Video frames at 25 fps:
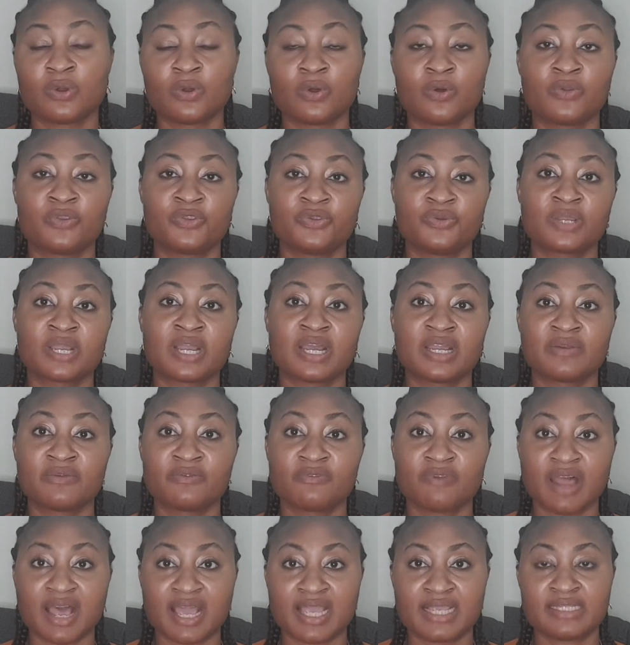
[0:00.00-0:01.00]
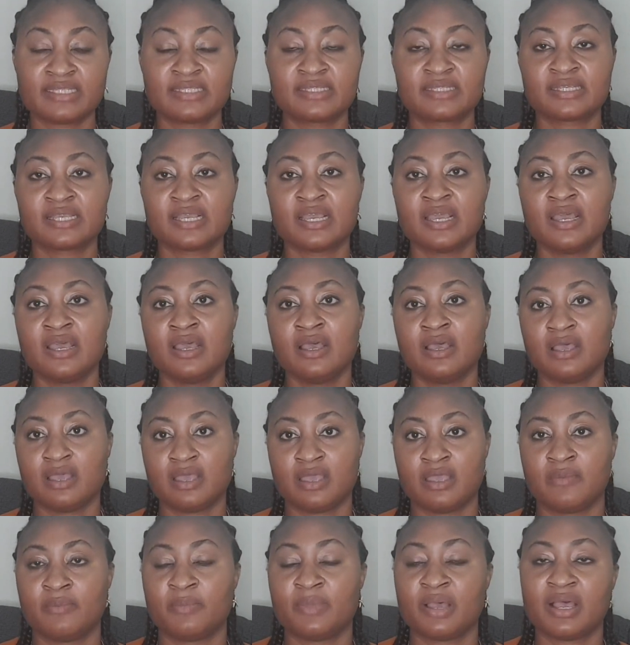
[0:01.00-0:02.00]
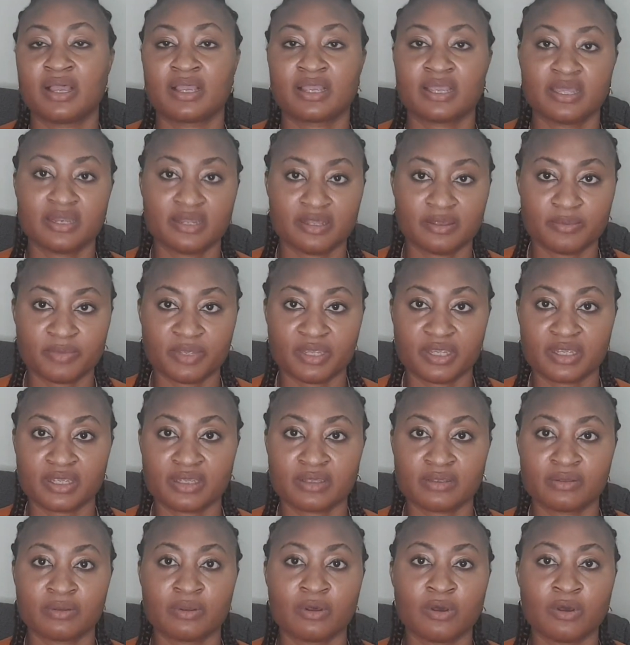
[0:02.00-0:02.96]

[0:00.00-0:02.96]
or you can write academic.